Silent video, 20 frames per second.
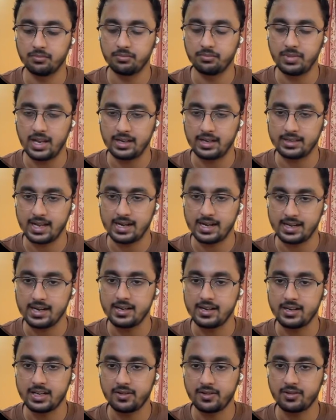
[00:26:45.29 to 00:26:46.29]
Like that
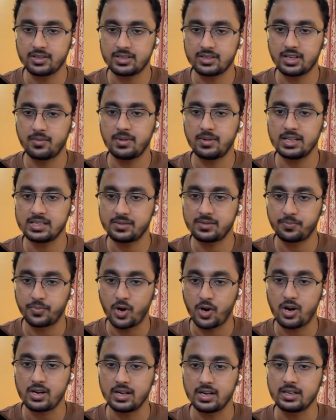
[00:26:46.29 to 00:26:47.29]
entity was termed as
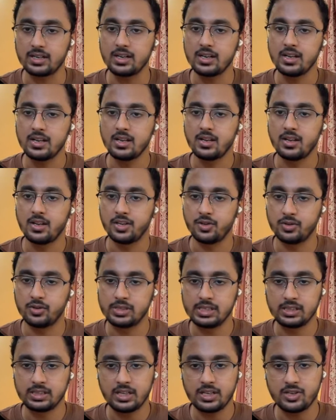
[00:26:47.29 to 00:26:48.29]
product
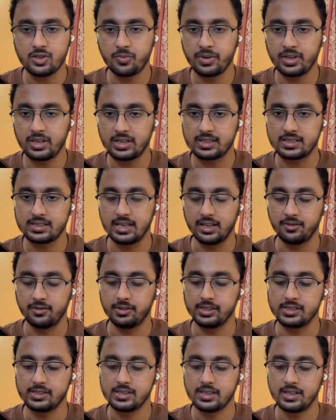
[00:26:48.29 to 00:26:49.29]
using the ubiquitous
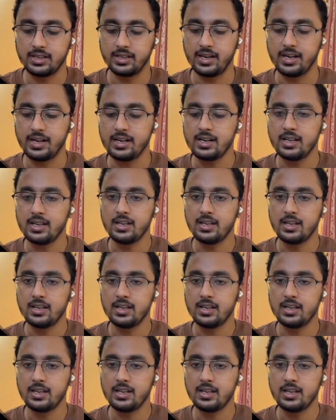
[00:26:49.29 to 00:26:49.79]
language, right?